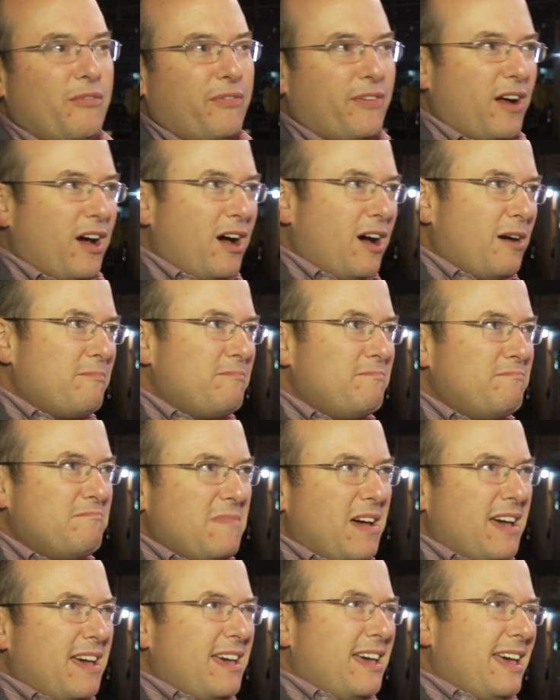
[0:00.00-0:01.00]
from
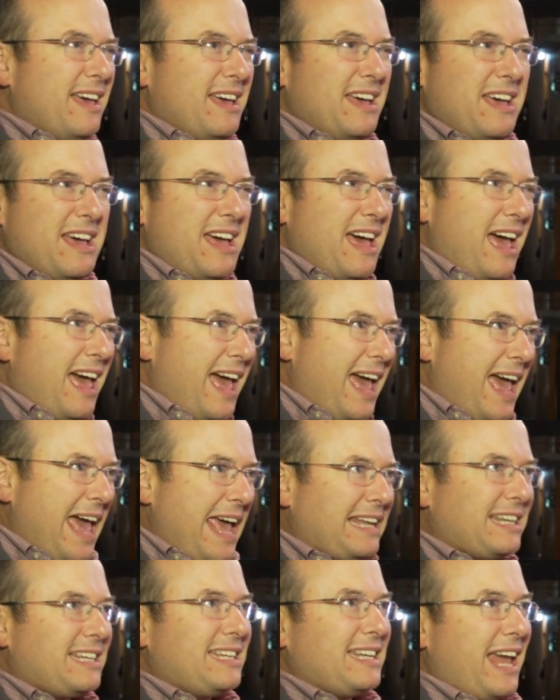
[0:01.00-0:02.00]

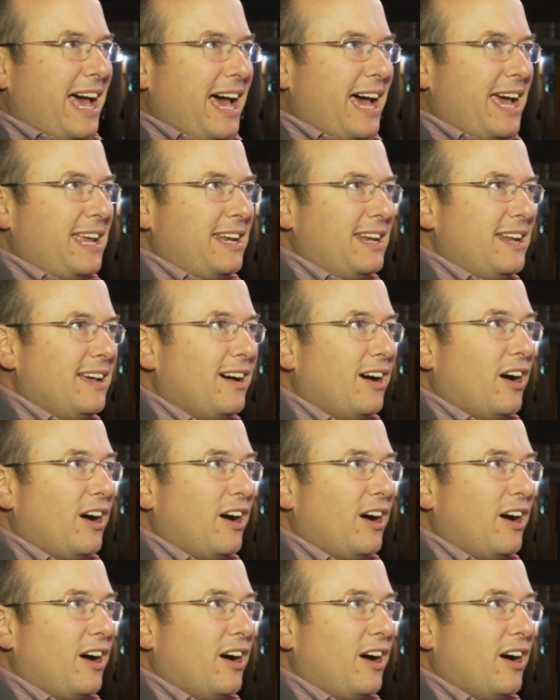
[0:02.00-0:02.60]
8, 9